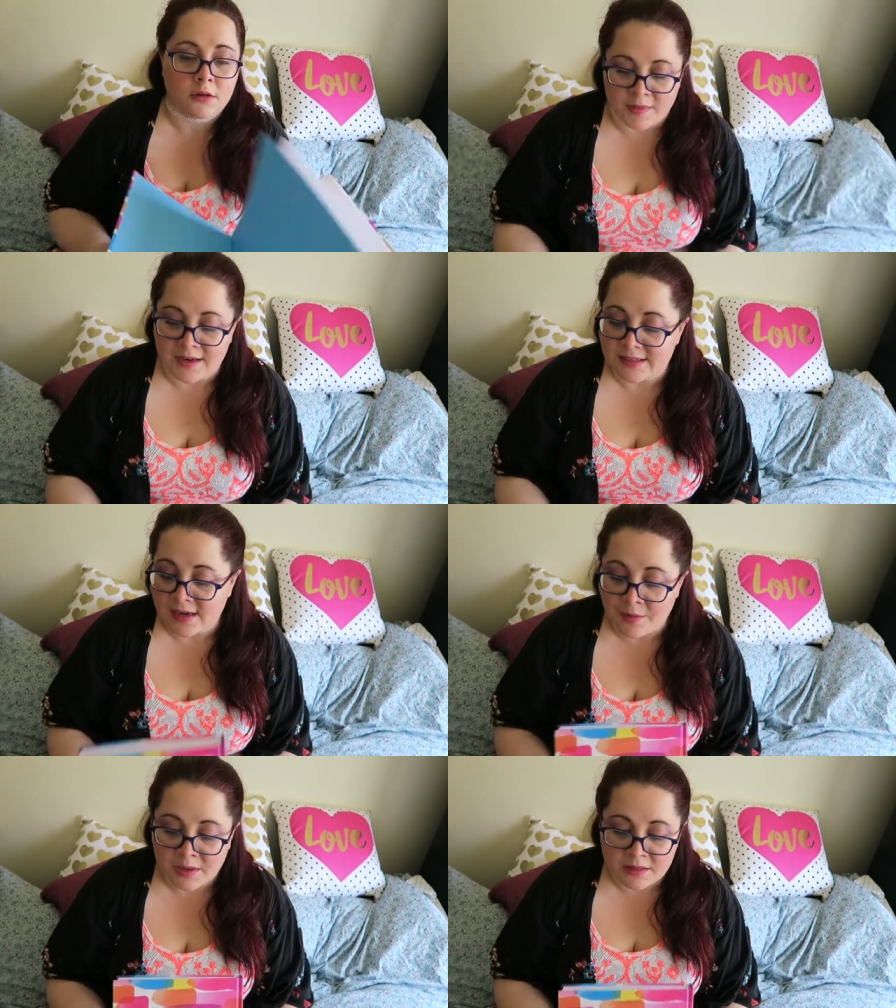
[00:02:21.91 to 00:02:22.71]
That does
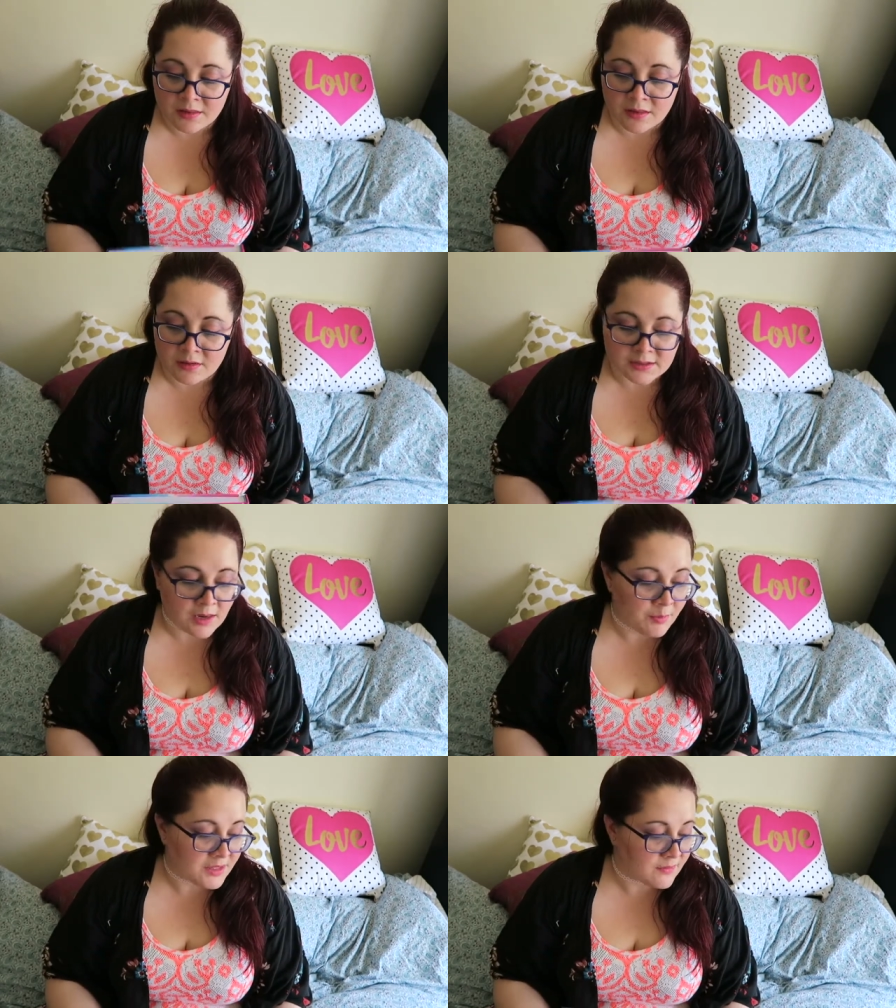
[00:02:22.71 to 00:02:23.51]
not mean that there's
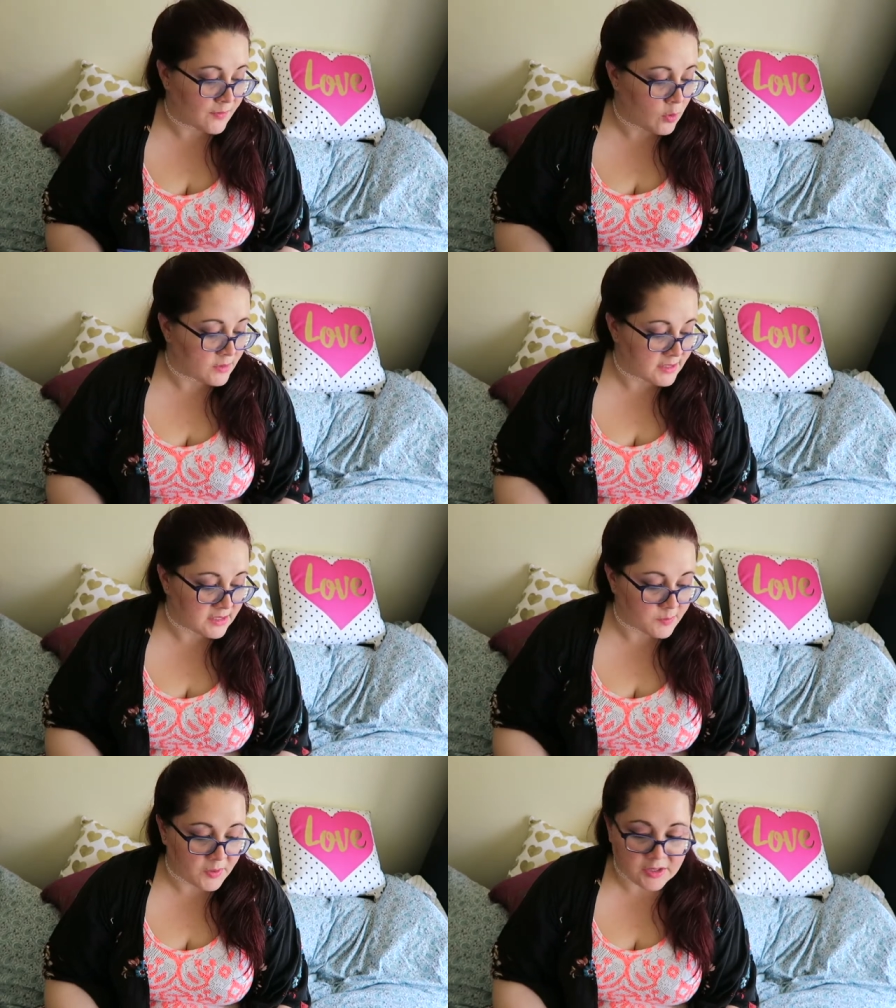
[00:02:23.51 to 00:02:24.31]
not bits of goals and
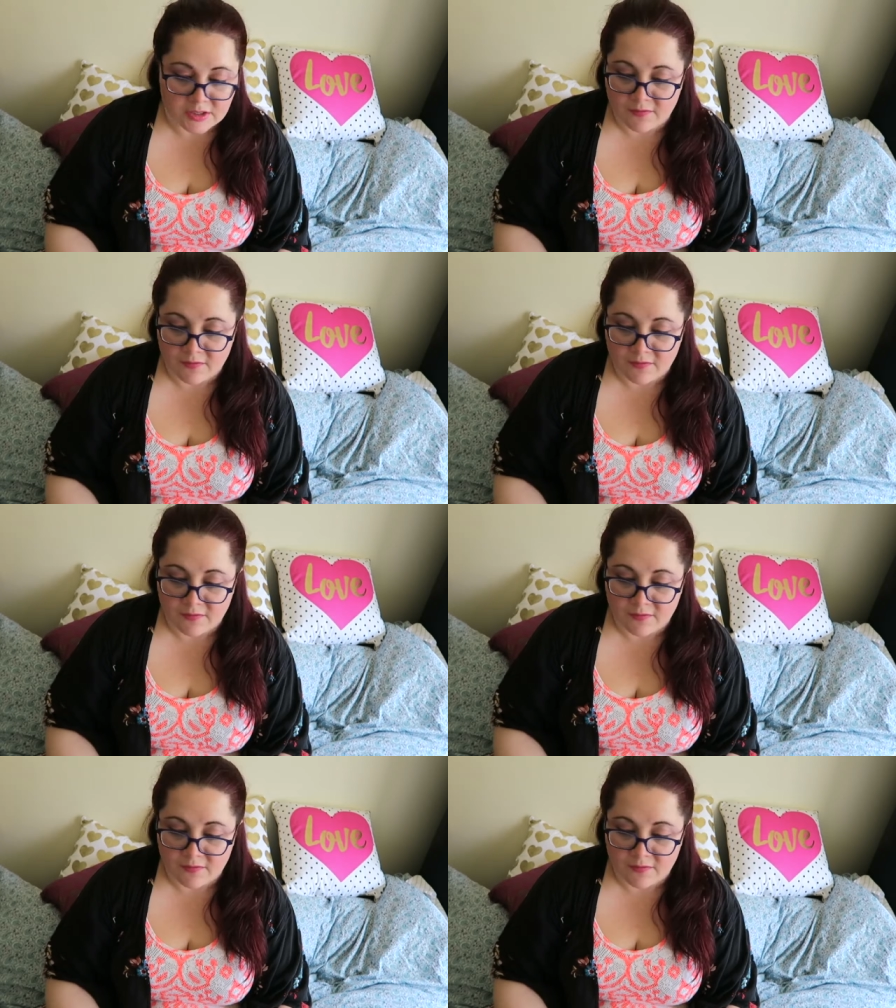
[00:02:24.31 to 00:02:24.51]
inspiration.